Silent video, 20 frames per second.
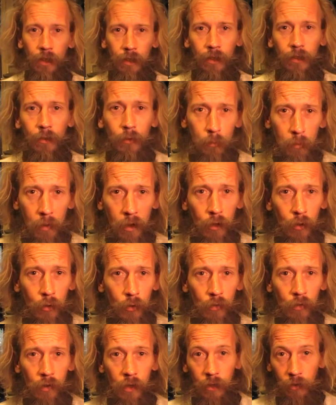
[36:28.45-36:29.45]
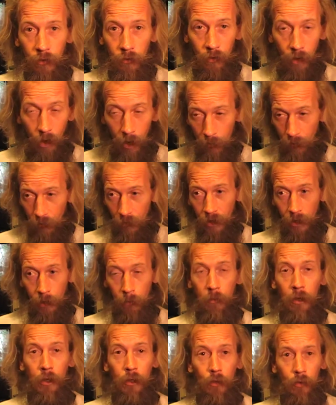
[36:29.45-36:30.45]
This is my universe. I'm feeling
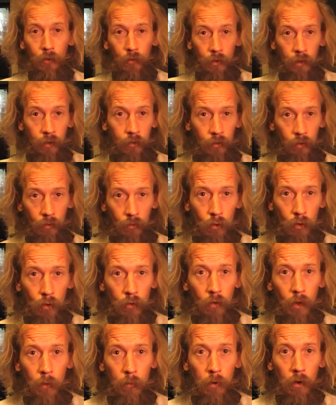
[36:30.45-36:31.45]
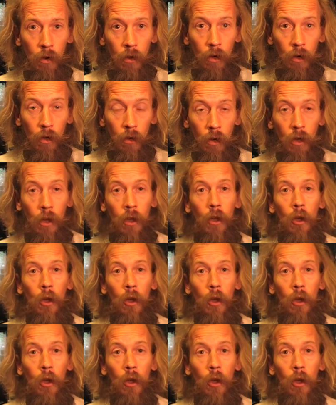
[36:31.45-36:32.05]
my universe. Of course I belong.